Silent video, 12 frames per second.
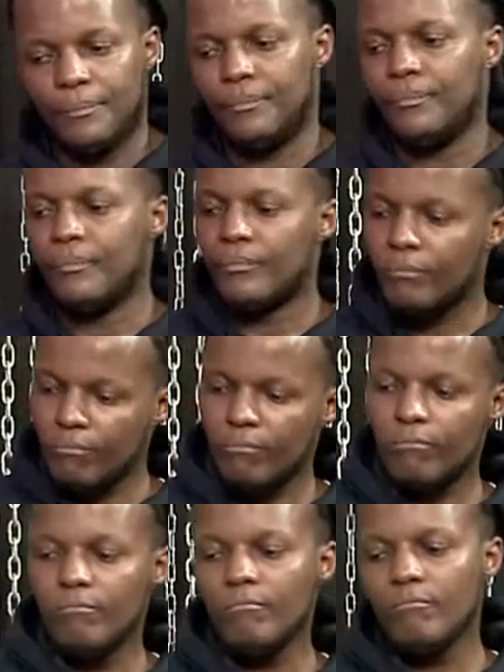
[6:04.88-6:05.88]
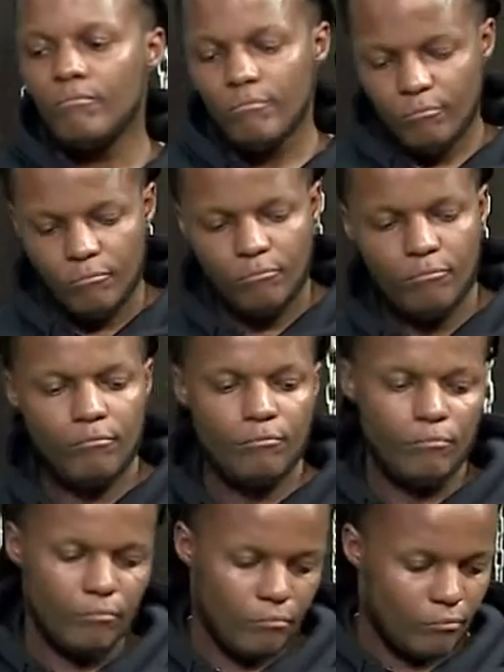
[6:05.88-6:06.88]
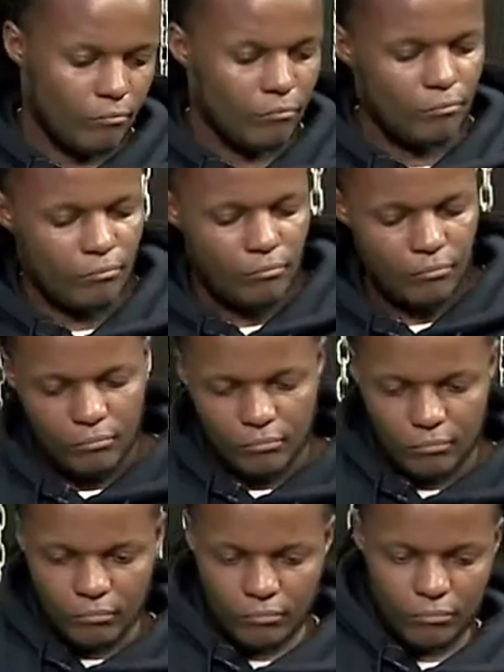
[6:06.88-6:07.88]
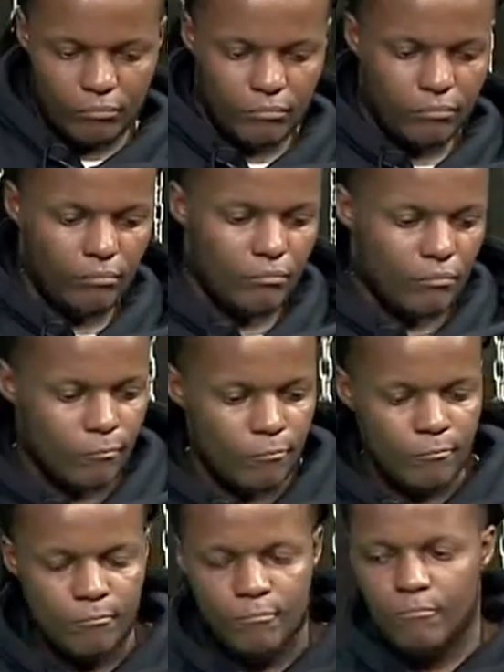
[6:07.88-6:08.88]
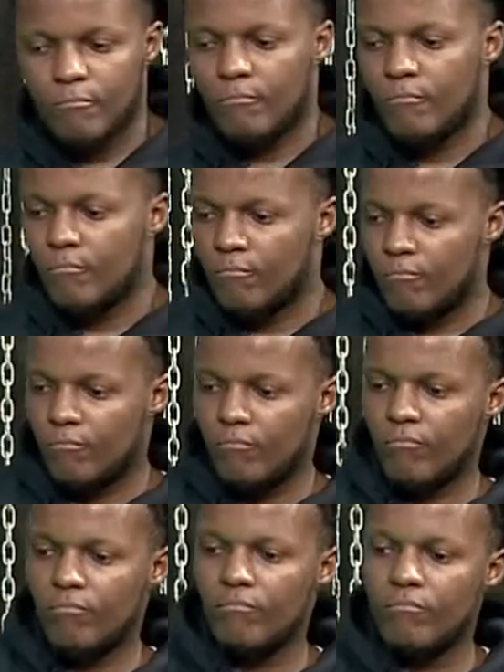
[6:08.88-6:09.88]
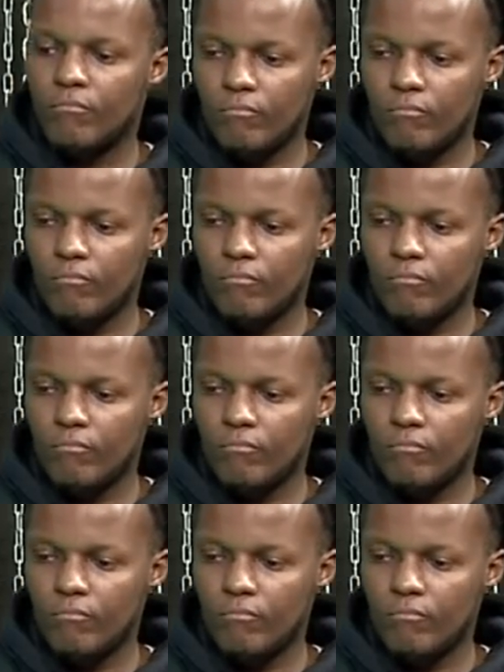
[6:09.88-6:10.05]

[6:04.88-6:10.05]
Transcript: (not speaking)